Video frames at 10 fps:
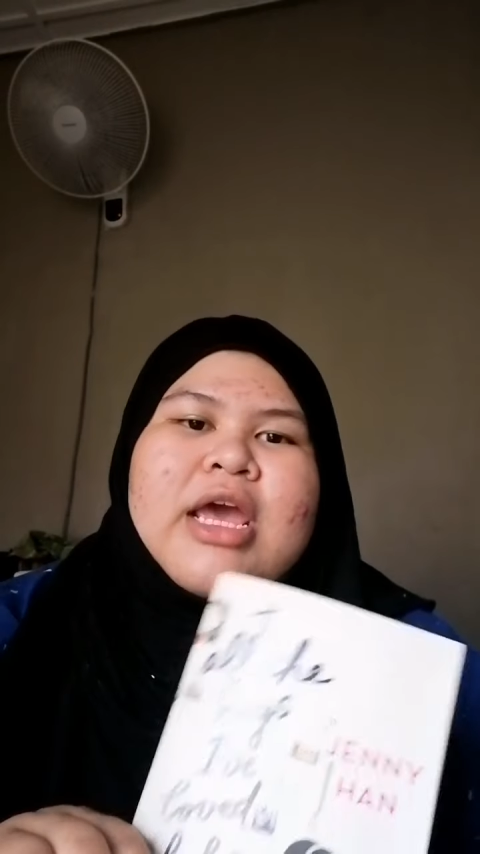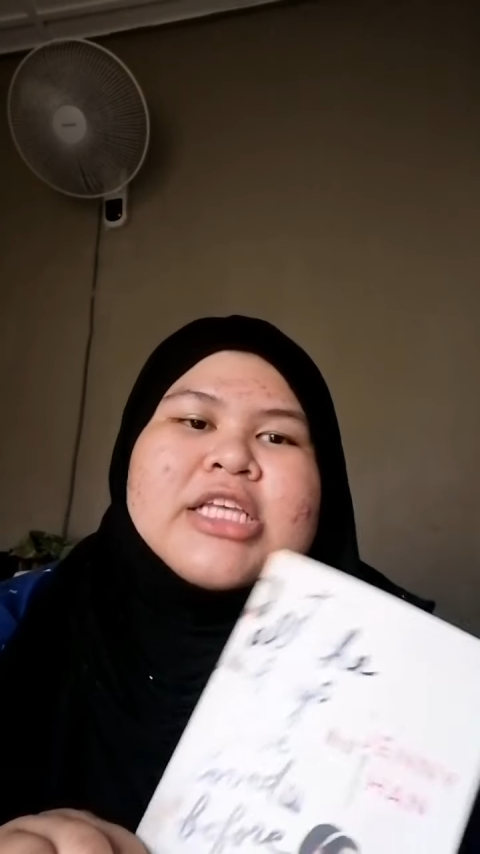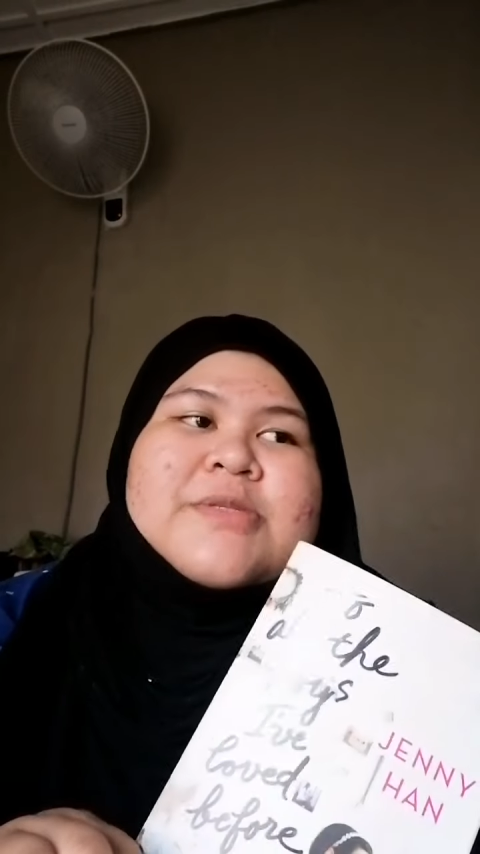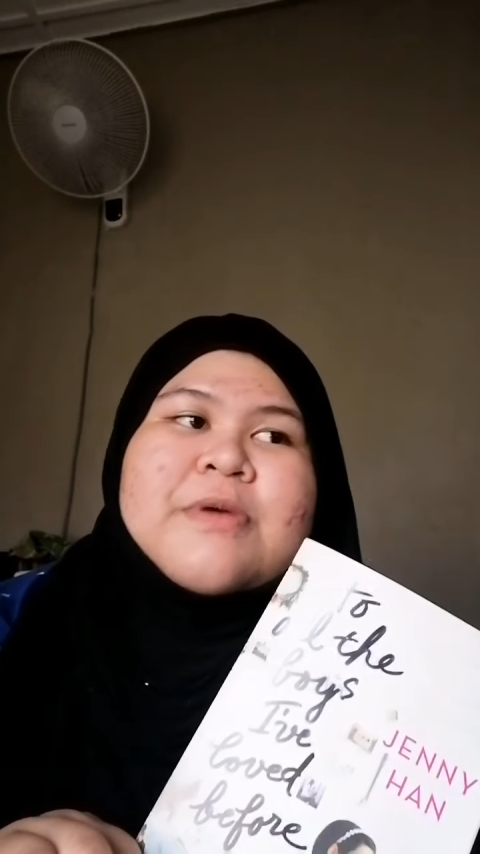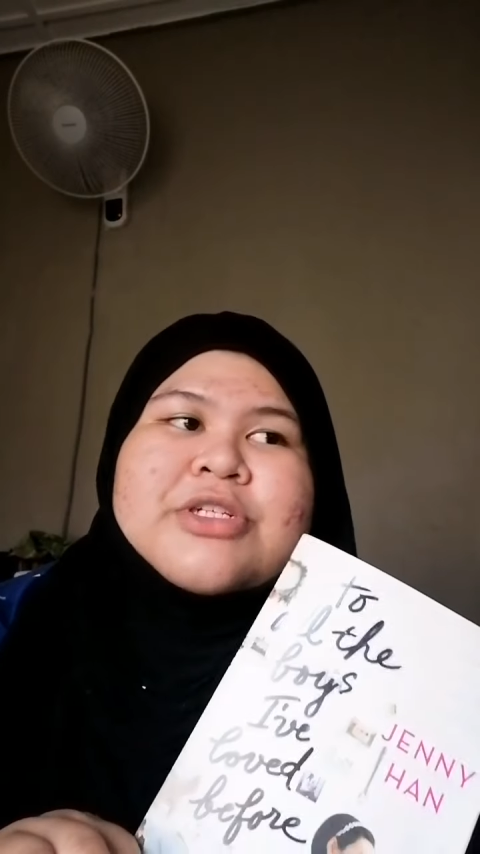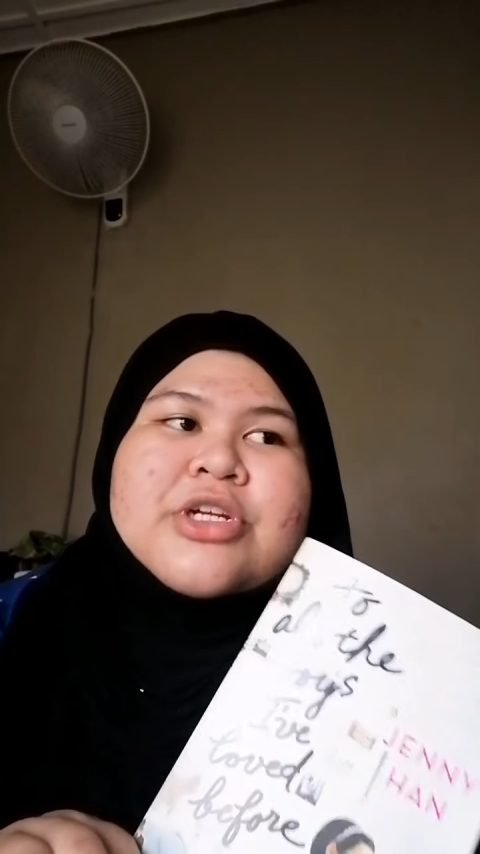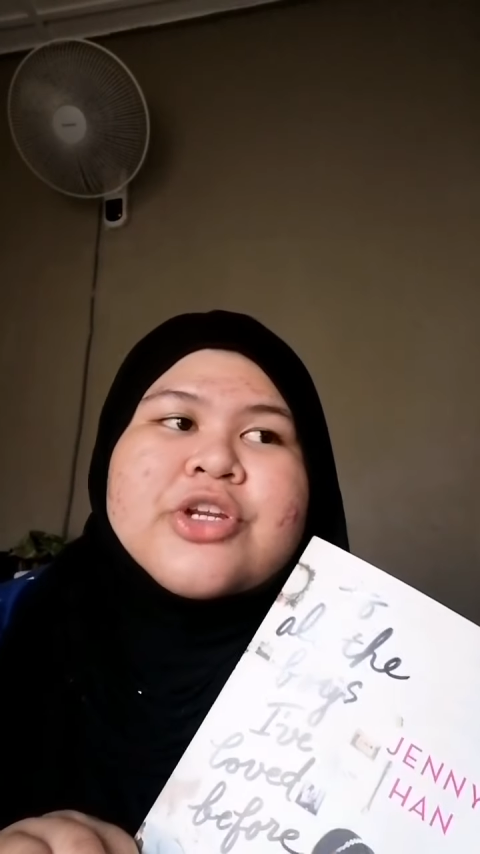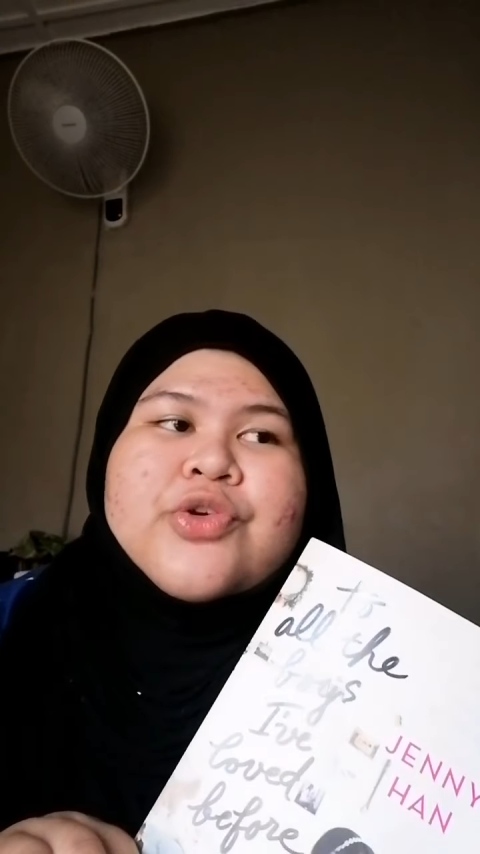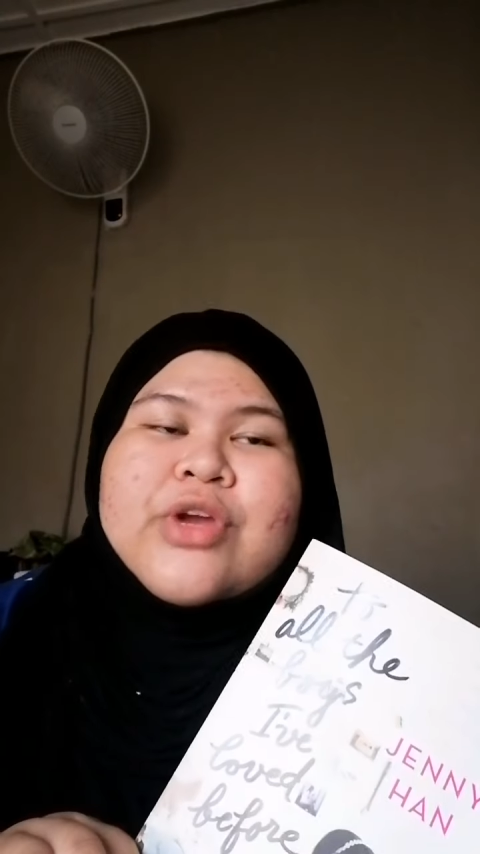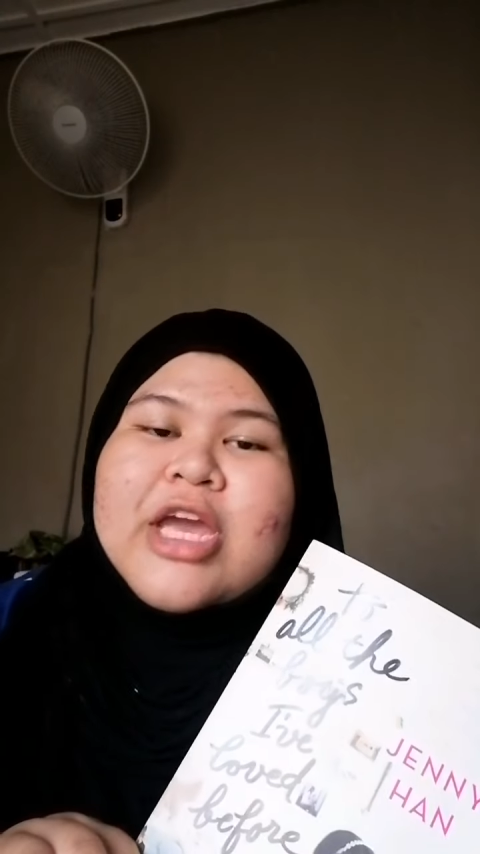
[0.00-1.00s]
especially during